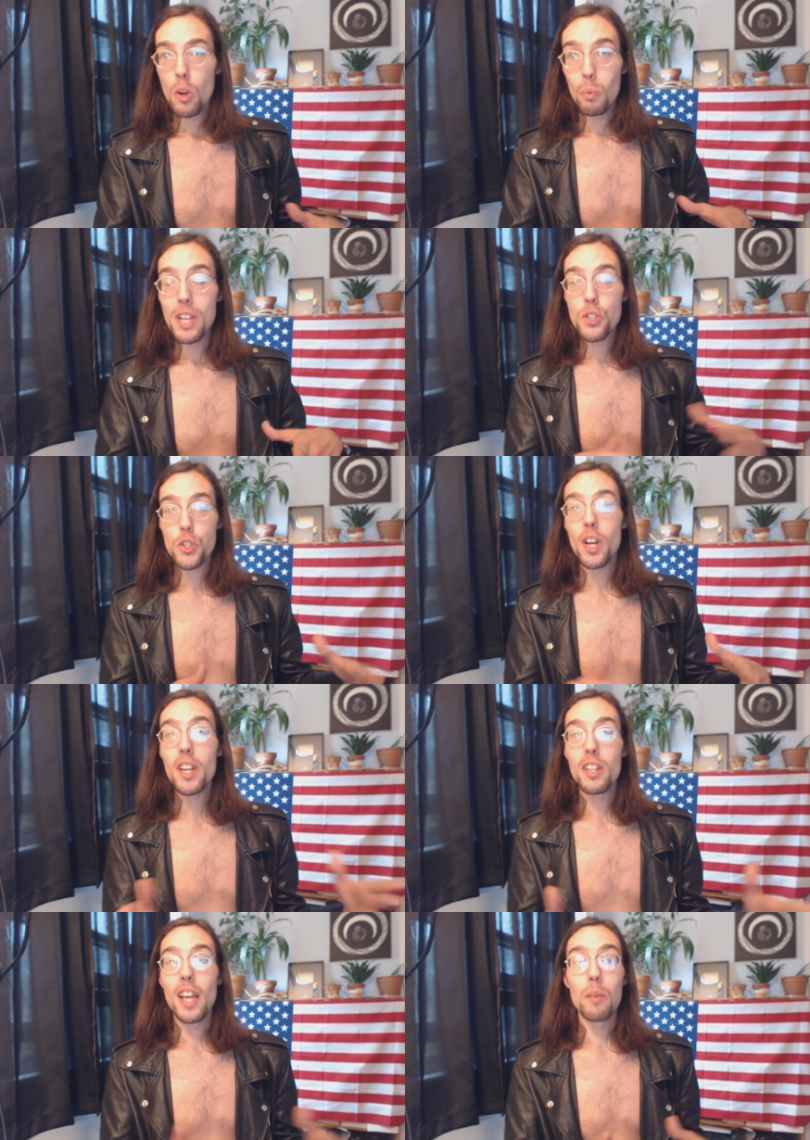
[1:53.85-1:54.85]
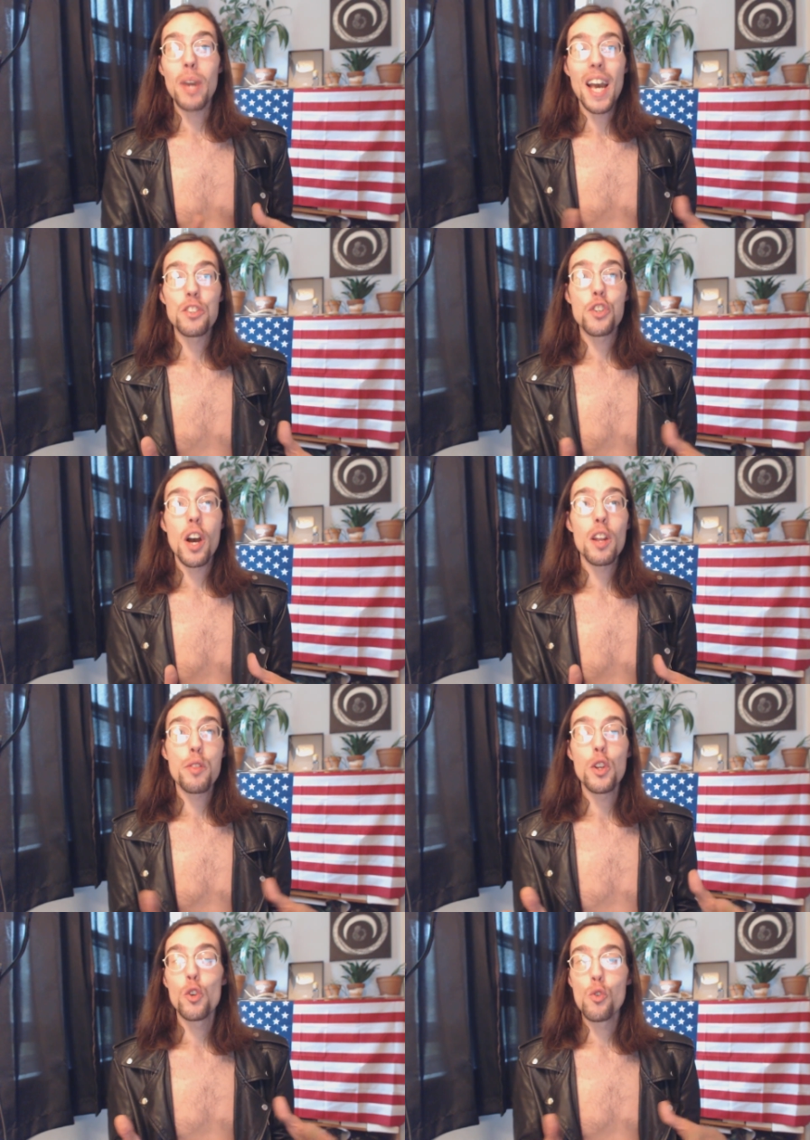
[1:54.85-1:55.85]
We studied that. We had
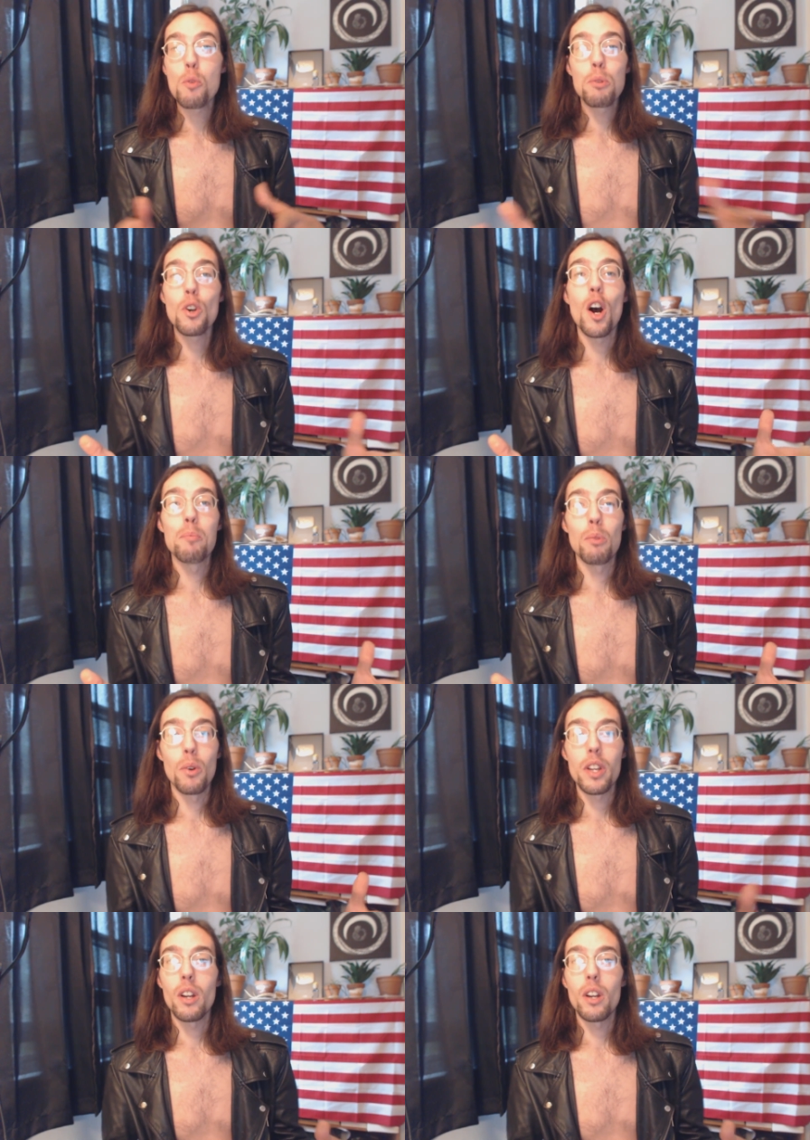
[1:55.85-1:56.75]
Jonathan Gruber on board.